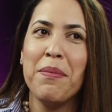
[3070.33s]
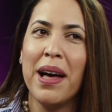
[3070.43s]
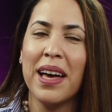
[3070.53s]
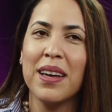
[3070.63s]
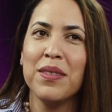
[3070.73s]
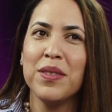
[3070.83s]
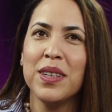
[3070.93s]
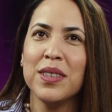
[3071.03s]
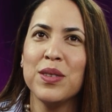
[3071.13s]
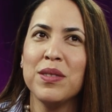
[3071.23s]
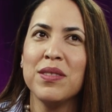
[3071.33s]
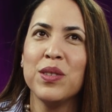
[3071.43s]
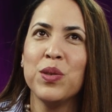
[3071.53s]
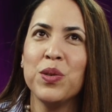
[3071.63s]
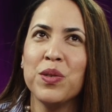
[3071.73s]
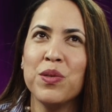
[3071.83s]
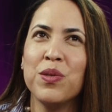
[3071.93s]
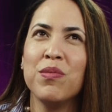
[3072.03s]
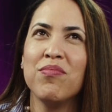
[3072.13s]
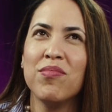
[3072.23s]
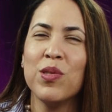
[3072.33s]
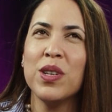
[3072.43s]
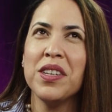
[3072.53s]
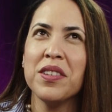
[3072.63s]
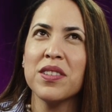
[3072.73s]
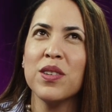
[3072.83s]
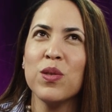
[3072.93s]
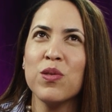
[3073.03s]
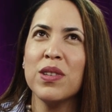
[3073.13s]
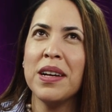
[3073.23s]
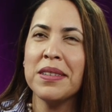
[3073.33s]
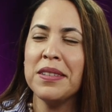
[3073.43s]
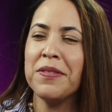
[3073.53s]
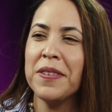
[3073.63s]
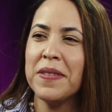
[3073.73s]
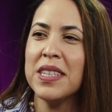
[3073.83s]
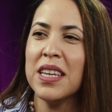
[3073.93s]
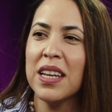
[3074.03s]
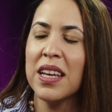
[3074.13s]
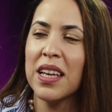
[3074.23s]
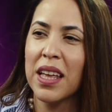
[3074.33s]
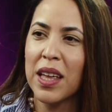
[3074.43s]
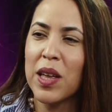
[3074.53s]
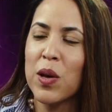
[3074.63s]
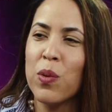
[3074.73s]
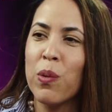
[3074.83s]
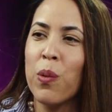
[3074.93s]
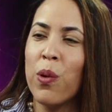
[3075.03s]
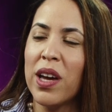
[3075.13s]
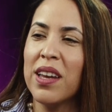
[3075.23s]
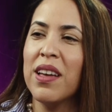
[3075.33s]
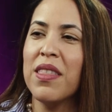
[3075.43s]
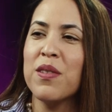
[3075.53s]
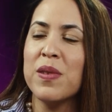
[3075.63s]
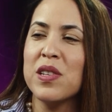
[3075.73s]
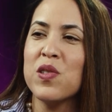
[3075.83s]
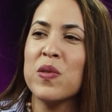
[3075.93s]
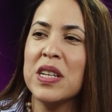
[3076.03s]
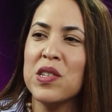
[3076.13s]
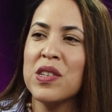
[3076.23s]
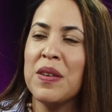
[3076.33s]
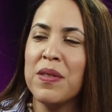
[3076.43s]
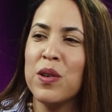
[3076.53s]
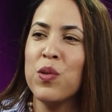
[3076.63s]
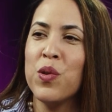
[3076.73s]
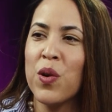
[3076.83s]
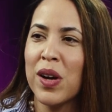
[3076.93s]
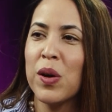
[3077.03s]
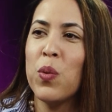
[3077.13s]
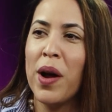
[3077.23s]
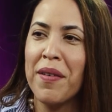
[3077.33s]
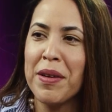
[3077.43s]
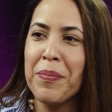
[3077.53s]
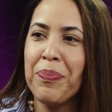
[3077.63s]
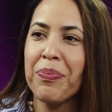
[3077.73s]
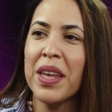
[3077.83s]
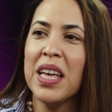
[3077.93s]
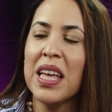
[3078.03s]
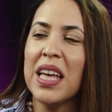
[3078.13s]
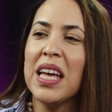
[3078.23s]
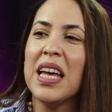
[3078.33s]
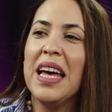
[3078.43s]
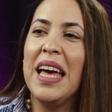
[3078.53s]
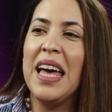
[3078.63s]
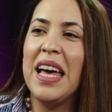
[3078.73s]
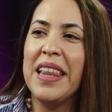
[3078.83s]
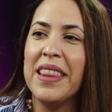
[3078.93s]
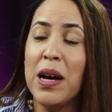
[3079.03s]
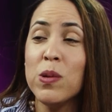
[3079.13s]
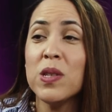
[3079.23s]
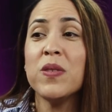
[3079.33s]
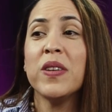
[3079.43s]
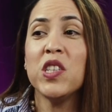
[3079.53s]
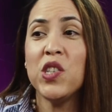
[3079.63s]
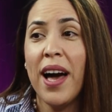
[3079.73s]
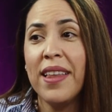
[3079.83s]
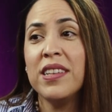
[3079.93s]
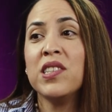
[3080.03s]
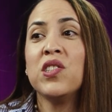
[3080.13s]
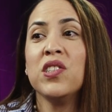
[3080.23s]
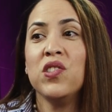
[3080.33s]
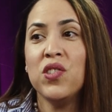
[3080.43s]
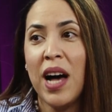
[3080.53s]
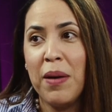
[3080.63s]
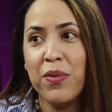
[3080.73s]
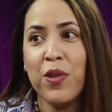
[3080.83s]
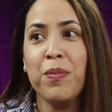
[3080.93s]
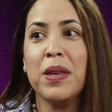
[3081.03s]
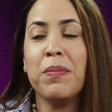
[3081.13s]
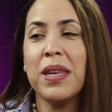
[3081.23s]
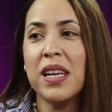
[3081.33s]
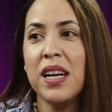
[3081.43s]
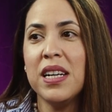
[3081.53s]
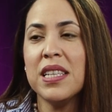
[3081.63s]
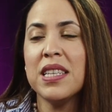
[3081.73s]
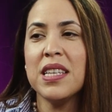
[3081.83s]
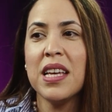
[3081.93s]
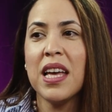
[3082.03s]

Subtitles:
back 3 years ago, 2015. We were working on the restoration of the New York Aquarium. And that was a very challenging job for me because